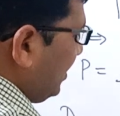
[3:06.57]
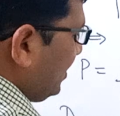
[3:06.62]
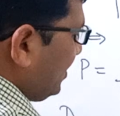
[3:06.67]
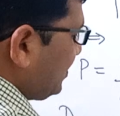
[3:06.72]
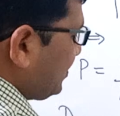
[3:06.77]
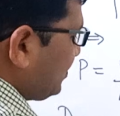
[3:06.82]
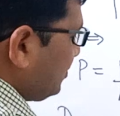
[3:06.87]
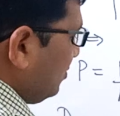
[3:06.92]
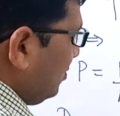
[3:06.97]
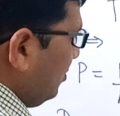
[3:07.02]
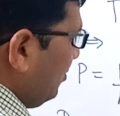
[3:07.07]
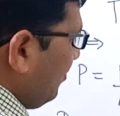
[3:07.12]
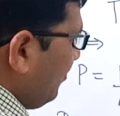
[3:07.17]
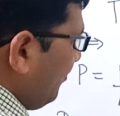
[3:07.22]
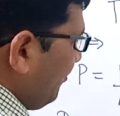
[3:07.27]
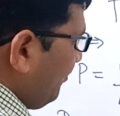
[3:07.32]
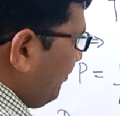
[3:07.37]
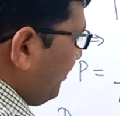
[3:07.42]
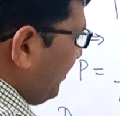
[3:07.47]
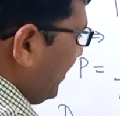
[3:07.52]
minus 2,
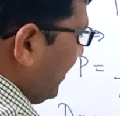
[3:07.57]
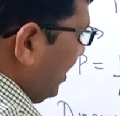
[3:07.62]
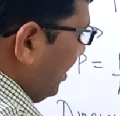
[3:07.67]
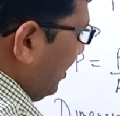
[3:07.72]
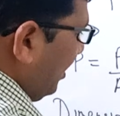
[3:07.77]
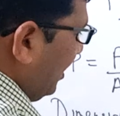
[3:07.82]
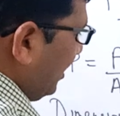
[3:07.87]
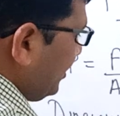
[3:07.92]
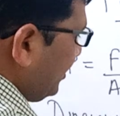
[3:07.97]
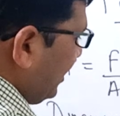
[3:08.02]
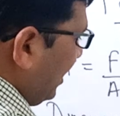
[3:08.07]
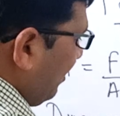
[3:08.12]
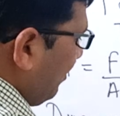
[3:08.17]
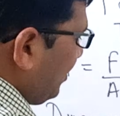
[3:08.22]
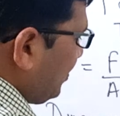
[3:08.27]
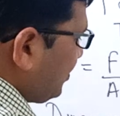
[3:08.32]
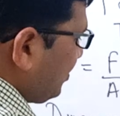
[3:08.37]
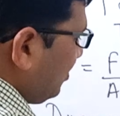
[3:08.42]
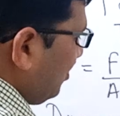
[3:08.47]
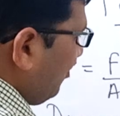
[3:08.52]
and the
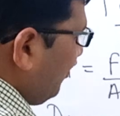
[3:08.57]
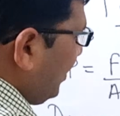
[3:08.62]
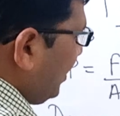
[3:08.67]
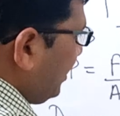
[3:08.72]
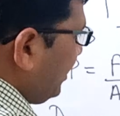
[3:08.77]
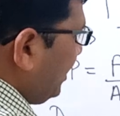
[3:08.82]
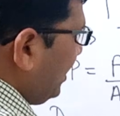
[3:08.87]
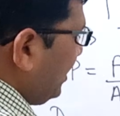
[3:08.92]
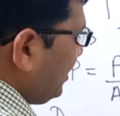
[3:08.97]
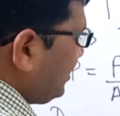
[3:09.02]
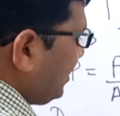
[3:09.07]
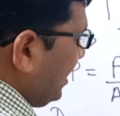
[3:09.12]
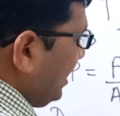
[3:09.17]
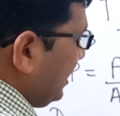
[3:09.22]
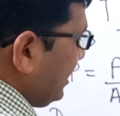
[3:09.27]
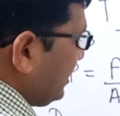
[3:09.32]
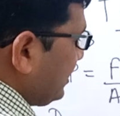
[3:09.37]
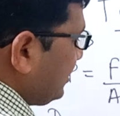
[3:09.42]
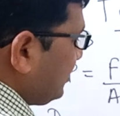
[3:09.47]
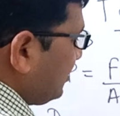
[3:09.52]
dimension of area is
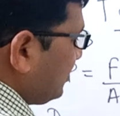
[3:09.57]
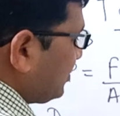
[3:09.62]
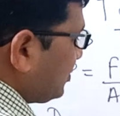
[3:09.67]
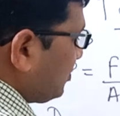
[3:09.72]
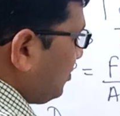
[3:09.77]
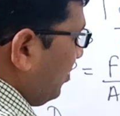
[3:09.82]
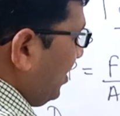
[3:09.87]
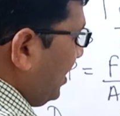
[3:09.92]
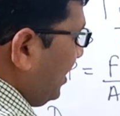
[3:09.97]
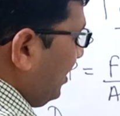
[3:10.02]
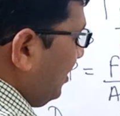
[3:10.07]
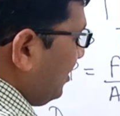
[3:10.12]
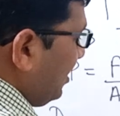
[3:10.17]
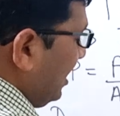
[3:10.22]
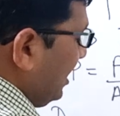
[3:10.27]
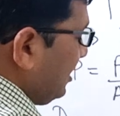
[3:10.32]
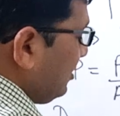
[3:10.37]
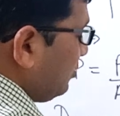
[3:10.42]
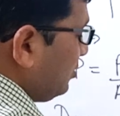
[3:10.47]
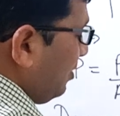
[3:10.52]
L square,
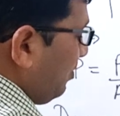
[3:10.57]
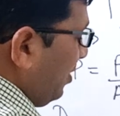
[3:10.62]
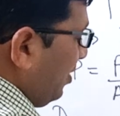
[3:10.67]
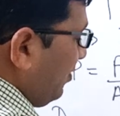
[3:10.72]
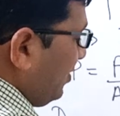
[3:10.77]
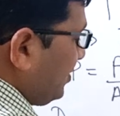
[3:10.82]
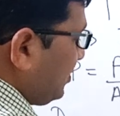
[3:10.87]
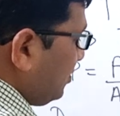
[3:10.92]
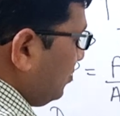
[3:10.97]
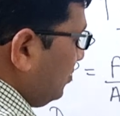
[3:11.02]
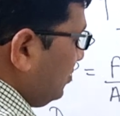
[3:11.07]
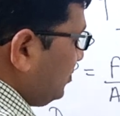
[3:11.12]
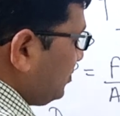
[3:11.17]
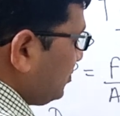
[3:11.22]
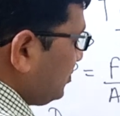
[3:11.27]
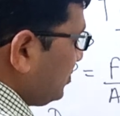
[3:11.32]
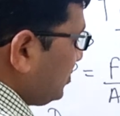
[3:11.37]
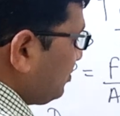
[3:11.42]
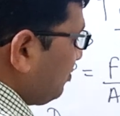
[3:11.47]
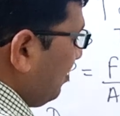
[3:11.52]
L to the power 2.
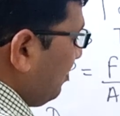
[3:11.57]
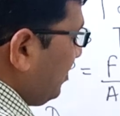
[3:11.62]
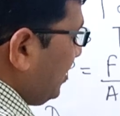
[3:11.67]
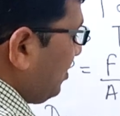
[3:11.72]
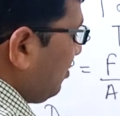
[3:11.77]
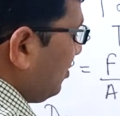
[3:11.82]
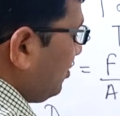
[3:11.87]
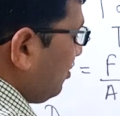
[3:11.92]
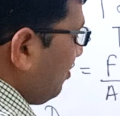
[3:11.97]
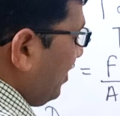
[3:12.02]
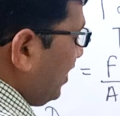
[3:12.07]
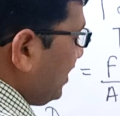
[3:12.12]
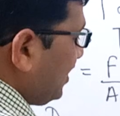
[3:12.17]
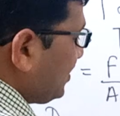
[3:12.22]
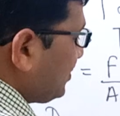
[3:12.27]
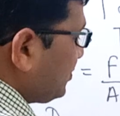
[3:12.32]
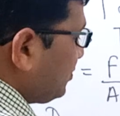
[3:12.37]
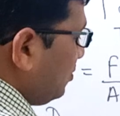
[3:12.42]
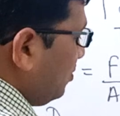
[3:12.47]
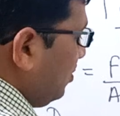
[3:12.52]
So this will be equal to
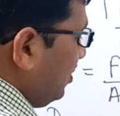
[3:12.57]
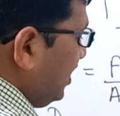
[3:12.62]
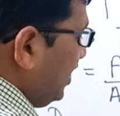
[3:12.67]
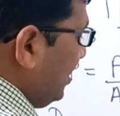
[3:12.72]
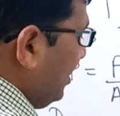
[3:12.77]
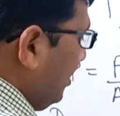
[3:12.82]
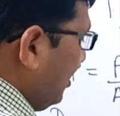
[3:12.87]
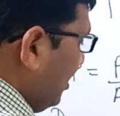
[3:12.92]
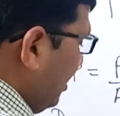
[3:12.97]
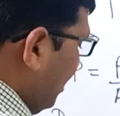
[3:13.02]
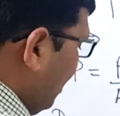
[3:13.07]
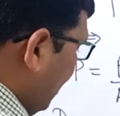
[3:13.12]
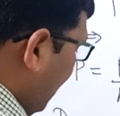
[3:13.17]
minus 2 here,